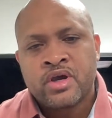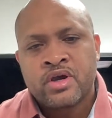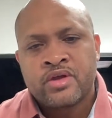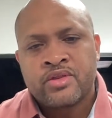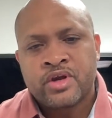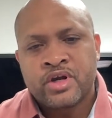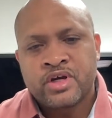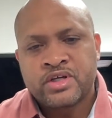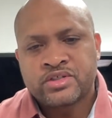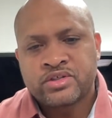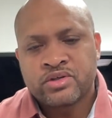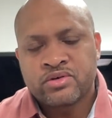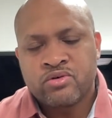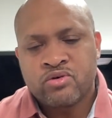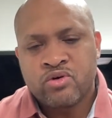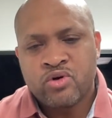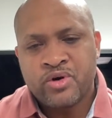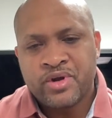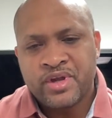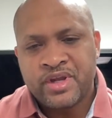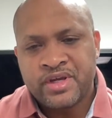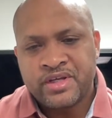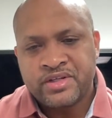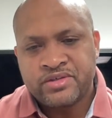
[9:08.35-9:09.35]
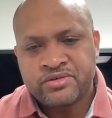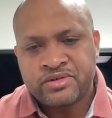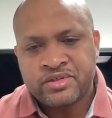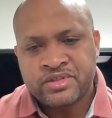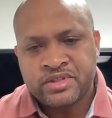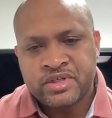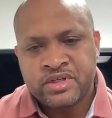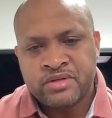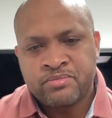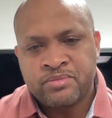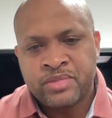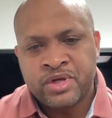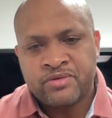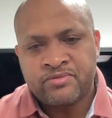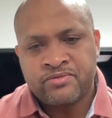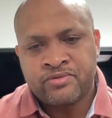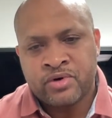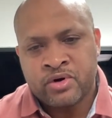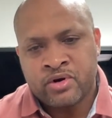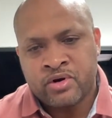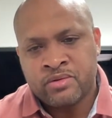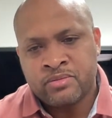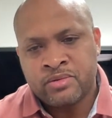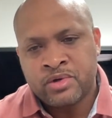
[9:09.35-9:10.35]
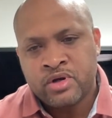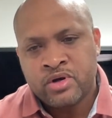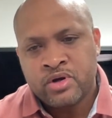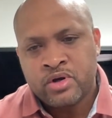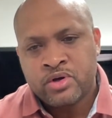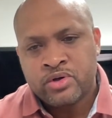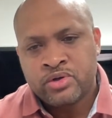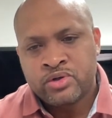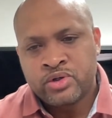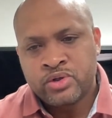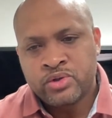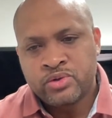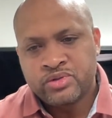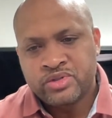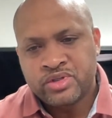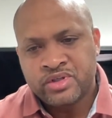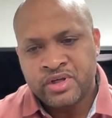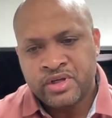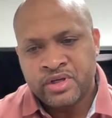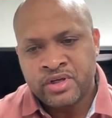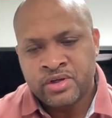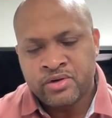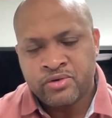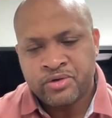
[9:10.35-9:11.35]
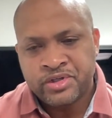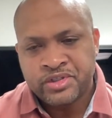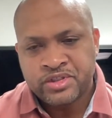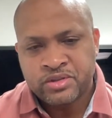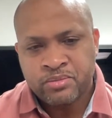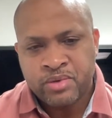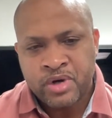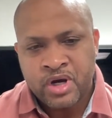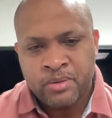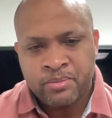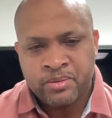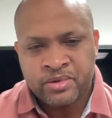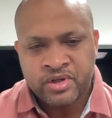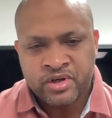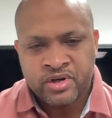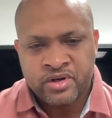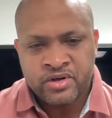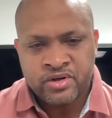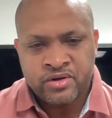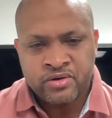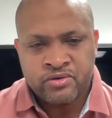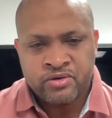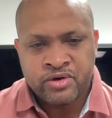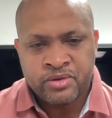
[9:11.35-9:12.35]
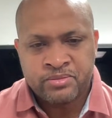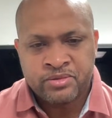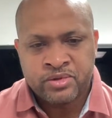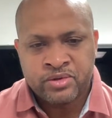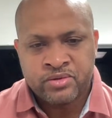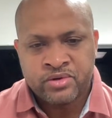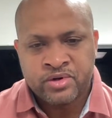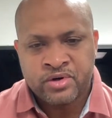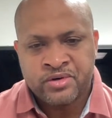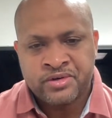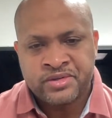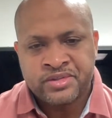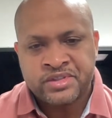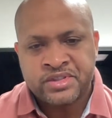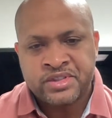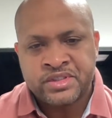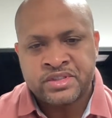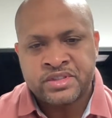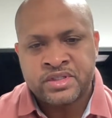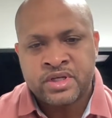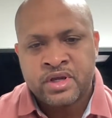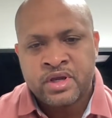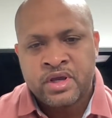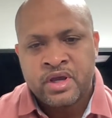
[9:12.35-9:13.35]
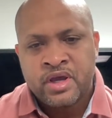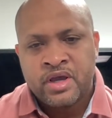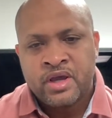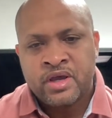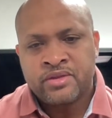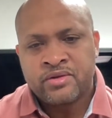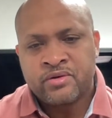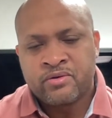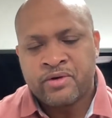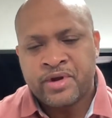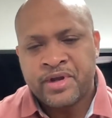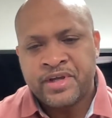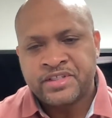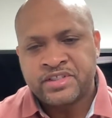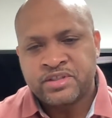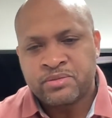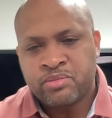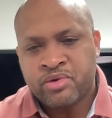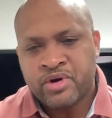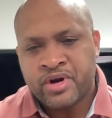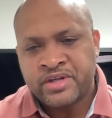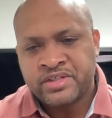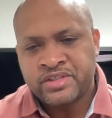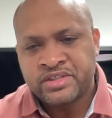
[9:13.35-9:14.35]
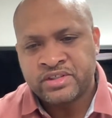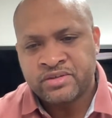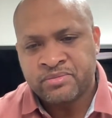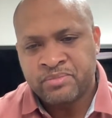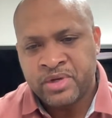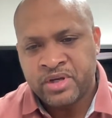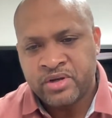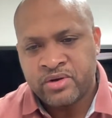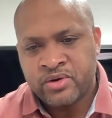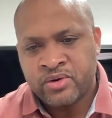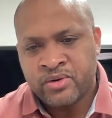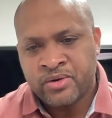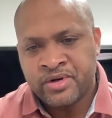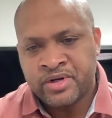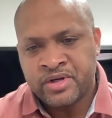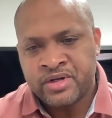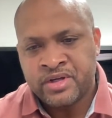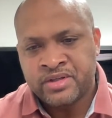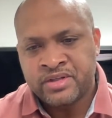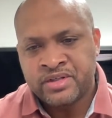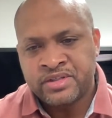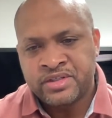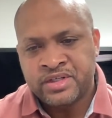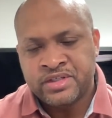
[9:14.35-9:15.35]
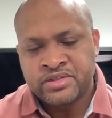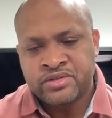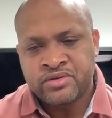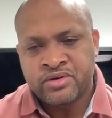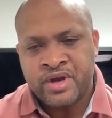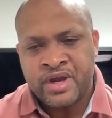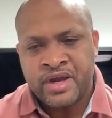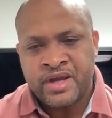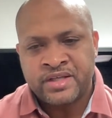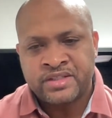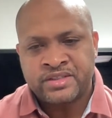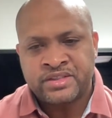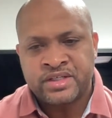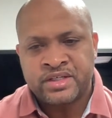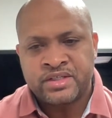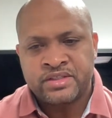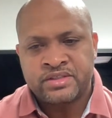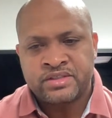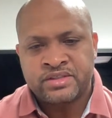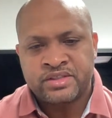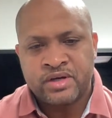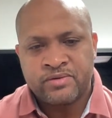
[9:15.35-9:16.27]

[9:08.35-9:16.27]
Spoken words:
There is a growing interest in Bitfarm due to the increasing popularity of cryptocurrencies and the raising prices of Bitcoin and other digital assets.